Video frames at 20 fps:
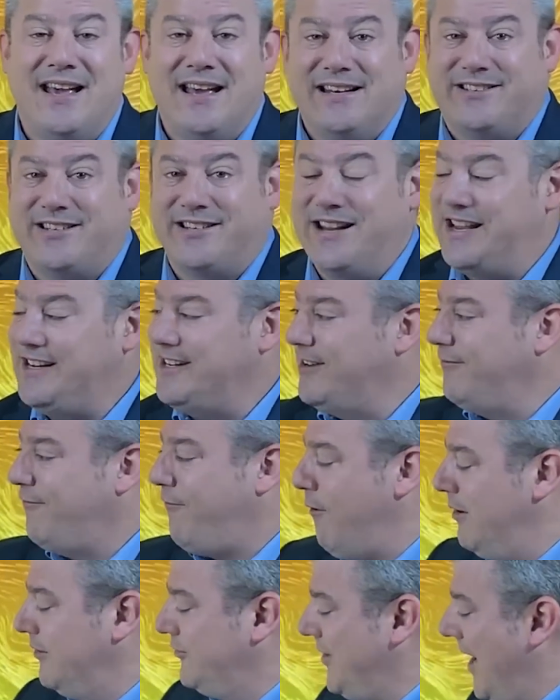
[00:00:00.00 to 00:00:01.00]
Dunedin,
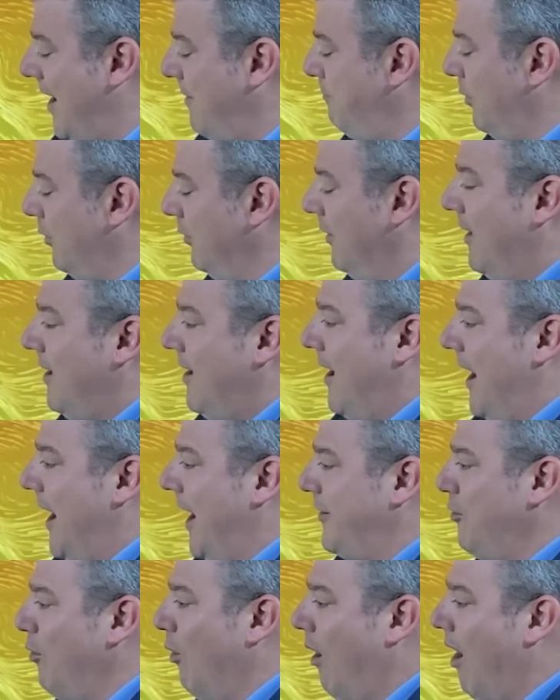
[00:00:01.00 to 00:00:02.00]
for example,
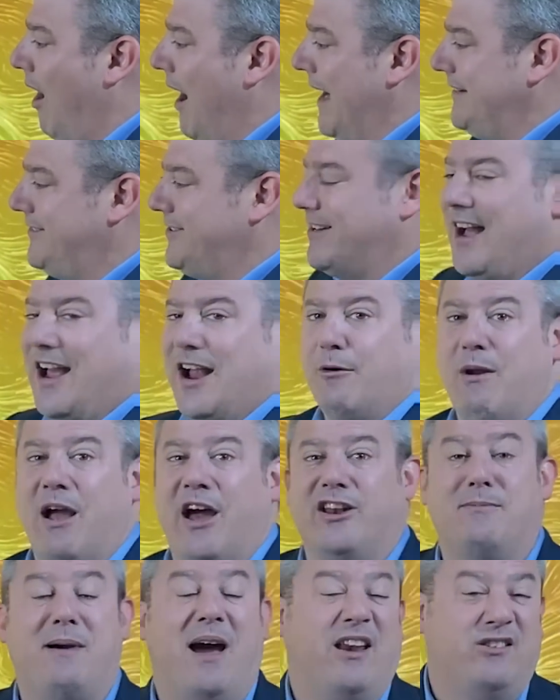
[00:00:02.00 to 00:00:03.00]
your high today
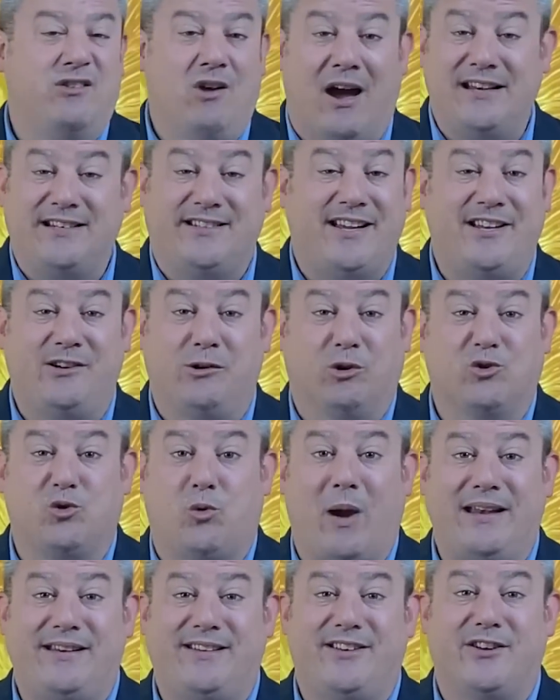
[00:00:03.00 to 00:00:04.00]
around about 19 or
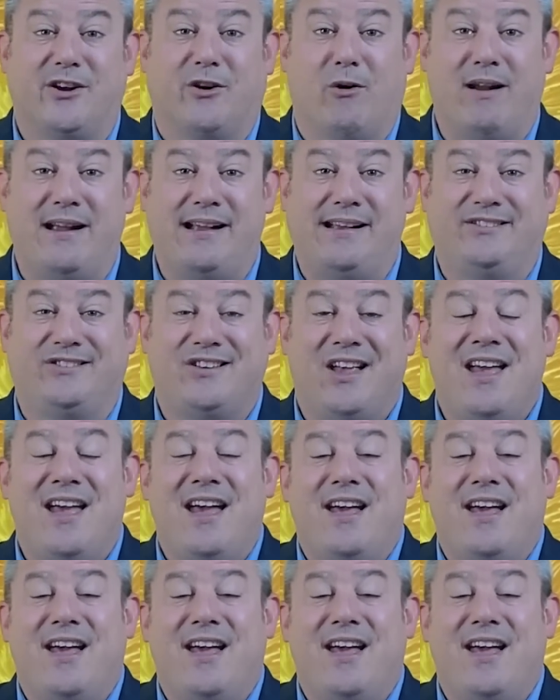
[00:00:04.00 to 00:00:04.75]
20 degrees.